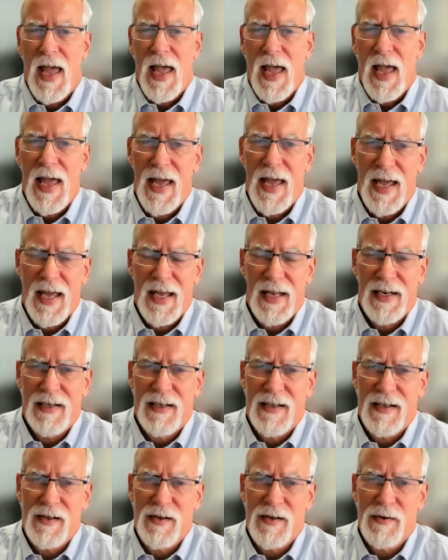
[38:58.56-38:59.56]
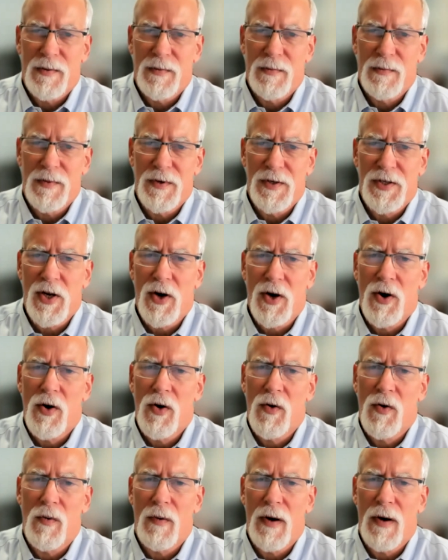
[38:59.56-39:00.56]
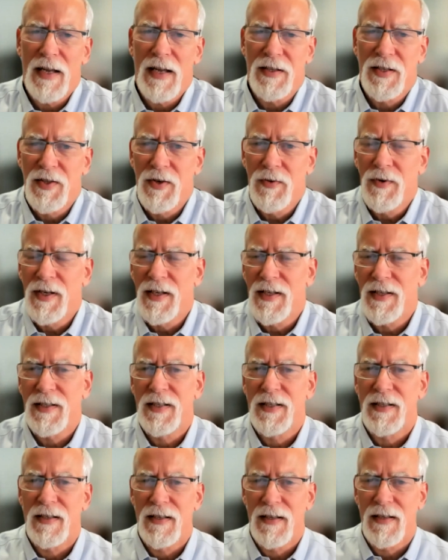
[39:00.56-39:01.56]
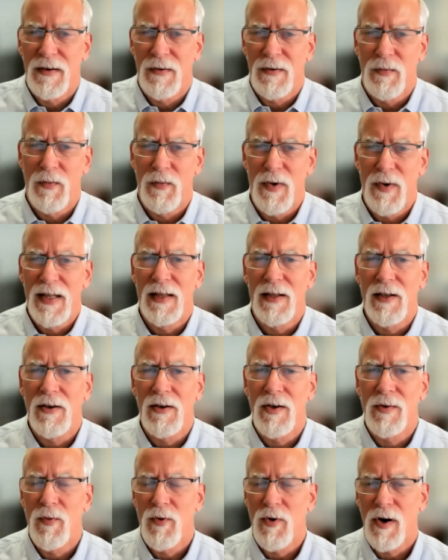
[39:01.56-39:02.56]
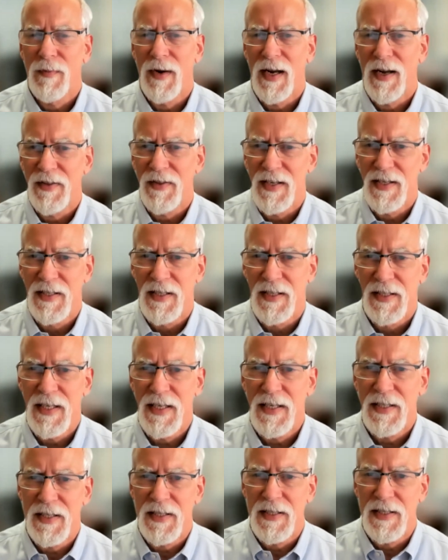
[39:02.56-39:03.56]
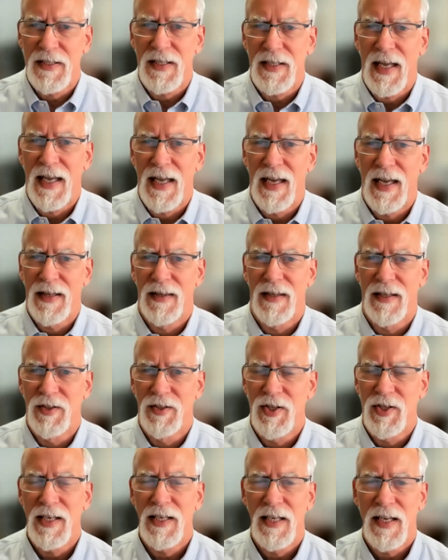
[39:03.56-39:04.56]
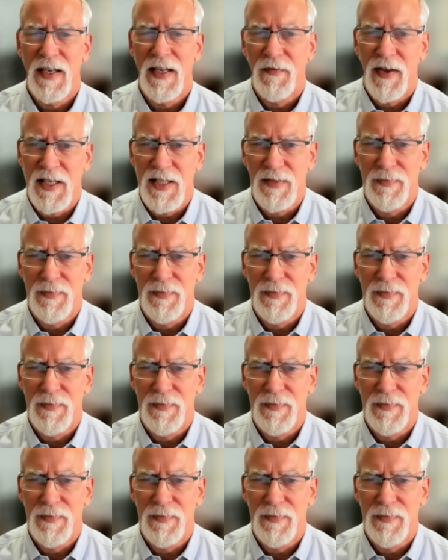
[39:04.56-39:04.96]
And so as soon as we learned more about these diseases and the gene defects